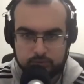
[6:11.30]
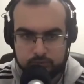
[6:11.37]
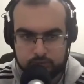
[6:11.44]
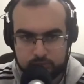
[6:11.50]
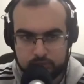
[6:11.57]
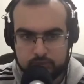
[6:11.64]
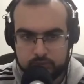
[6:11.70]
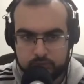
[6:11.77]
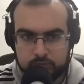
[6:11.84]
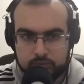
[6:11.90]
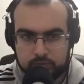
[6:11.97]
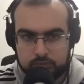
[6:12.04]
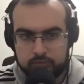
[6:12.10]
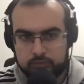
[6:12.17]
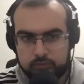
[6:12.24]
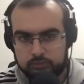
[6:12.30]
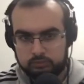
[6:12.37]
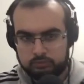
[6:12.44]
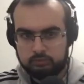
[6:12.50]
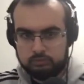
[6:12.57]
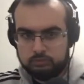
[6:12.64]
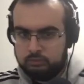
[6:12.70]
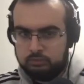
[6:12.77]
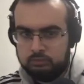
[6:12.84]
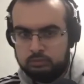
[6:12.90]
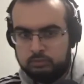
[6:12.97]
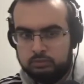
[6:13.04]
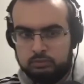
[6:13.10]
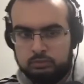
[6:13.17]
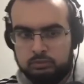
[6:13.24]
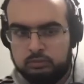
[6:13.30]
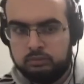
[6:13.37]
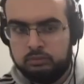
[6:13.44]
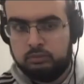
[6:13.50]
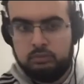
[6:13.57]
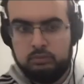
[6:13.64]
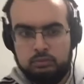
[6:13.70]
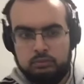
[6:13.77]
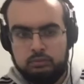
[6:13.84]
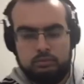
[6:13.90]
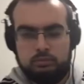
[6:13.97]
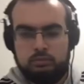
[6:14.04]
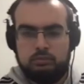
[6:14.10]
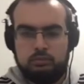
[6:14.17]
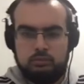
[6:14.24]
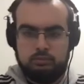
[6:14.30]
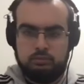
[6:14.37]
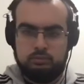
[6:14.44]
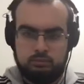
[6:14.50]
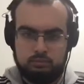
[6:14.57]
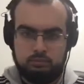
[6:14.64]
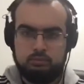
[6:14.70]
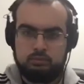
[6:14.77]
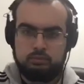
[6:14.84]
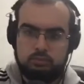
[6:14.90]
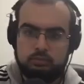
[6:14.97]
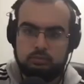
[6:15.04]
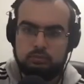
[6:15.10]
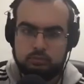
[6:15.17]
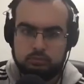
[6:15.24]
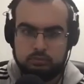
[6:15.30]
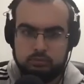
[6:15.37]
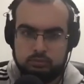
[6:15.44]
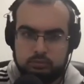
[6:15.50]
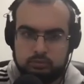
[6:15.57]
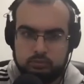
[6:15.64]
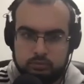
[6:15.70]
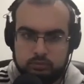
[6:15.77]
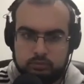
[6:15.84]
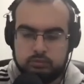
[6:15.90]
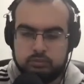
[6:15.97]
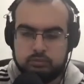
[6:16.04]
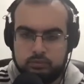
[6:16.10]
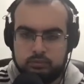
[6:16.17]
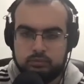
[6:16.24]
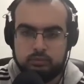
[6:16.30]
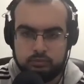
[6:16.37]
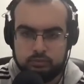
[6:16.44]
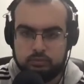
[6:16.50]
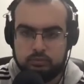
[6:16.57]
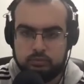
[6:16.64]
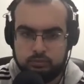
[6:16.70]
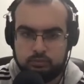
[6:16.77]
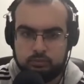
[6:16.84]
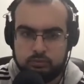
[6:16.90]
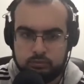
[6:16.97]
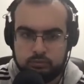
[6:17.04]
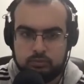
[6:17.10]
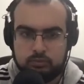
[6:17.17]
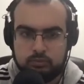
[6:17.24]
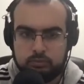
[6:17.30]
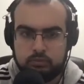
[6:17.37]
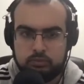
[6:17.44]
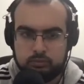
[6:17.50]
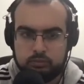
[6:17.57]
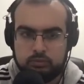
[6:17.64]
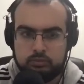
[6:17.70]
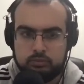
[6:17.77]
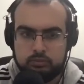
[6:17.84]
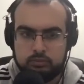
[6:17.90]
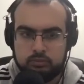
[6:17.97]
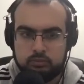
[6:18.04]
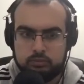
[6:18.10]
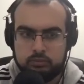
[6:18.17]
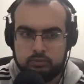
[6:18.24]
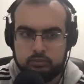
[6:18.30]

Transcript: This person isn't speaking.